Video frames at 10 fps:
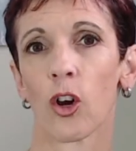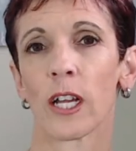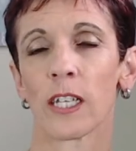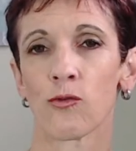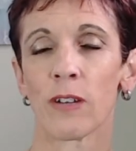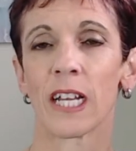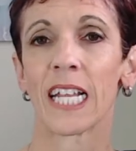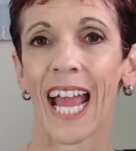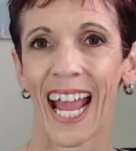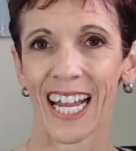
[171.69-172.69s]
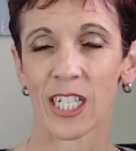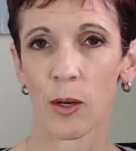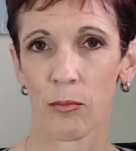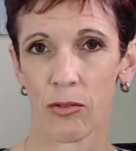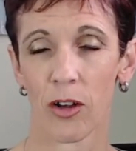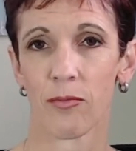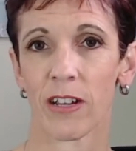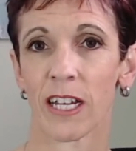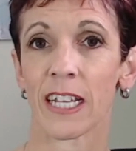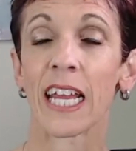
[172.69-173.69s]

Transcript: is really age appropriate